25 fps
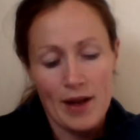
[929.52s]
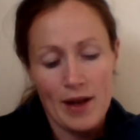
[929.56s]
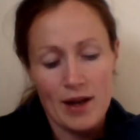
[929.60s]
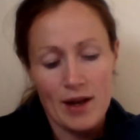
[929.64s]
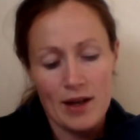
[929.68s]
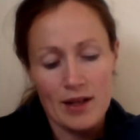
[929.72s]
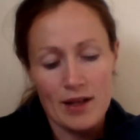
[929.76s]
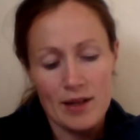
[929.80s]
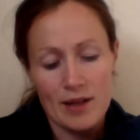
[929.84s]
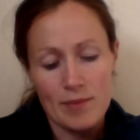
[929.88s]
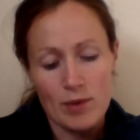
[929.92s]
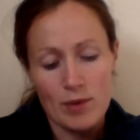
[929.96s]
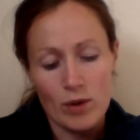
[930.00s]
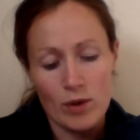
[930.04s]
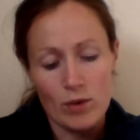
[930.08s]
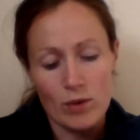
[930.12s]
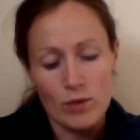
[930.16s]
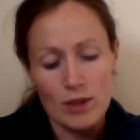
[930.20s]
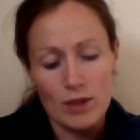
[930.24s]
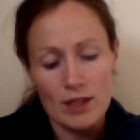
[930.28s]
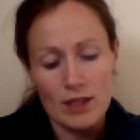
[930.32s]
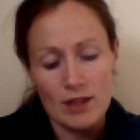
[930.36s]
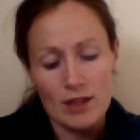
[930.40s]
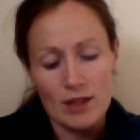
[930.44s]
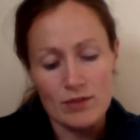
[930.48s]
I am
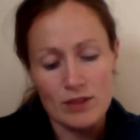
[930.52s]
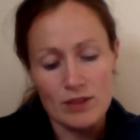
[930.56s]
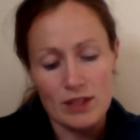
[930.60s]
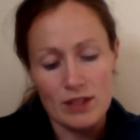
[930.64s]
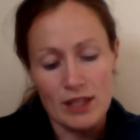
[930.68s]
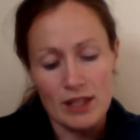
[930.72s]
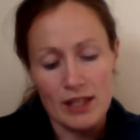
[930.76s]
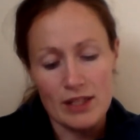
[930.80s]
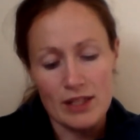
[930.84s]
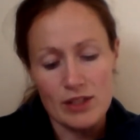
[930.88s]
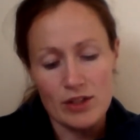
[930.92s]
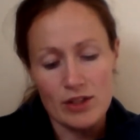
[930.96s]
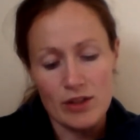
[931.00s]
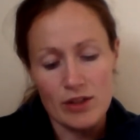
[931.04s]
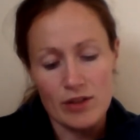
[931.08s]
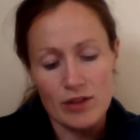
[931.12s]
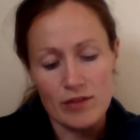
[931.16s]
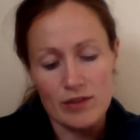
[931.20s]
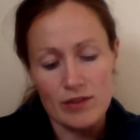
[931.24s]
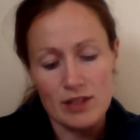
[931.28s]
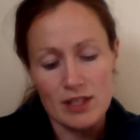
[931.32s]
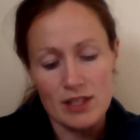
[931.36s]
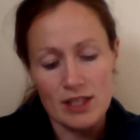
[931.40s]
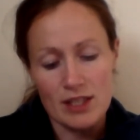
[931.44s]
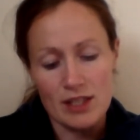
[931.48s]
only of the nature of
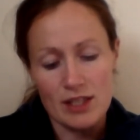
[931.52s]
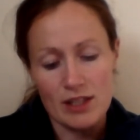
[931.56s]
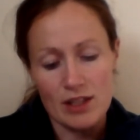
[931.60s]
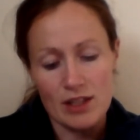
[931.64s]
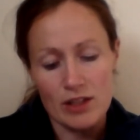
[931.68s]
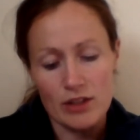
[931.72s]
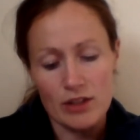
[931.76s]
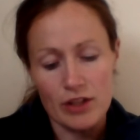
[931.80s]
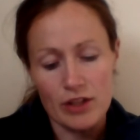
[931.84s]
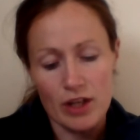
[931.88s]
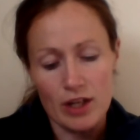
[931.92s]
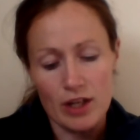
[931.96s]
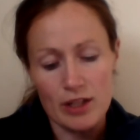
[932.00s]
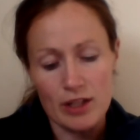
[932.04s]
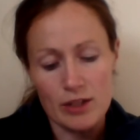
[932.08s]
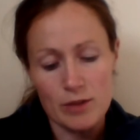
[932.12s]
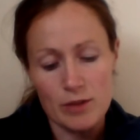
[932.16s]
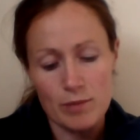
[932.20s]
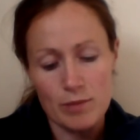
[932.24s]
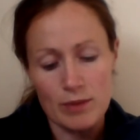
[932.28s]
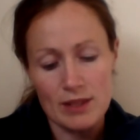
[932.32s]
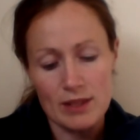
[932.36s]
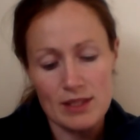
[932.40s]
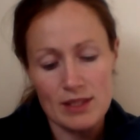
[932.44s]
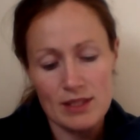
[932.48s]
eternal knowledge,
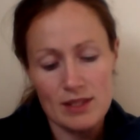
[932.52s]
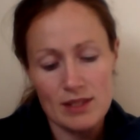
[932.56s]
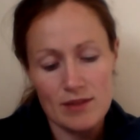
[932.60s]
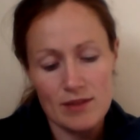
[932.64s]
bliss.